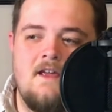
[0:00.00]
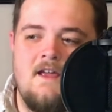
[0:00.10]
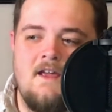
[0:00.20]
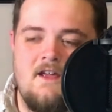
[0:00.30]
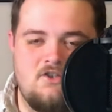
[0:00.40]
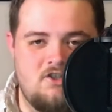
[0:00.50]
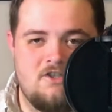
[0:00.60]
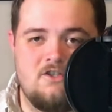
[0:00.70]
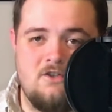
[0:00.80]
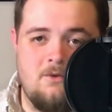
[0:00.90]
It's just
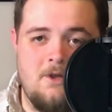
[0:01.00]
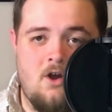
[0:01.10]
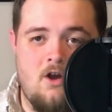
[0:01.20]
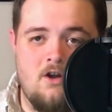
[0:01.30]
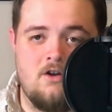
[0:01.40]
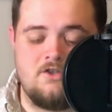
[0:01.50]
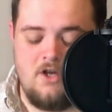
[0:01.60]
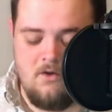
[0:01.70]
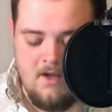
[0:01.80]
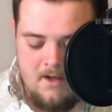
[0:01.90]
a little bit harder.
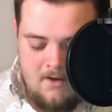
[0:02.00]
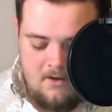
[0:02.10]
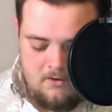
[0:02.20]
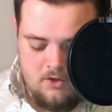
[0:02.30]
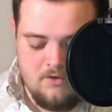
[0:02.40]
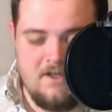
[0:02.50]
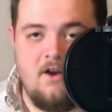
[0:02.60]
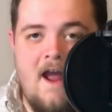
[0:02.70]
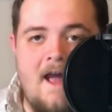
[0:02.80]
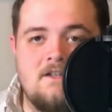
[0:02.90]
So using your
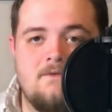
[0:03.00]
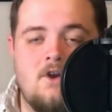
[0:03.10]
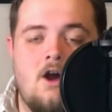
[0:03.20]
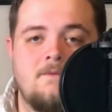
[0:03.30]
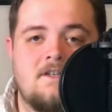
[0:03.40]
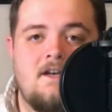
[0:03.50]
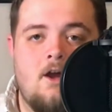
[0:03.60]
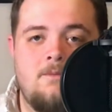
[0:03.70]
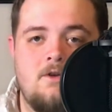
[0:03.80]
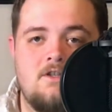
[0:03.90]
active comps can
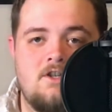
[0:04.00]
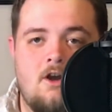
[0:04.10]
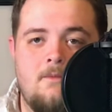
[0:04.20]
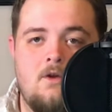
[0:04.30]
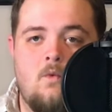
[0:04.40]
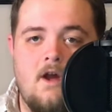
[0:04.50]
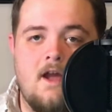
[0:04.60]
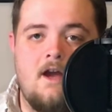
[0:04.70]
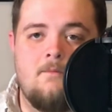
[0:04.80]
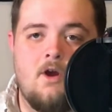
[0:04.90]
help you determine what
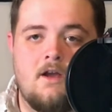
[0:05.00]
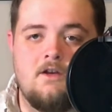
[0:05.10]
kind of market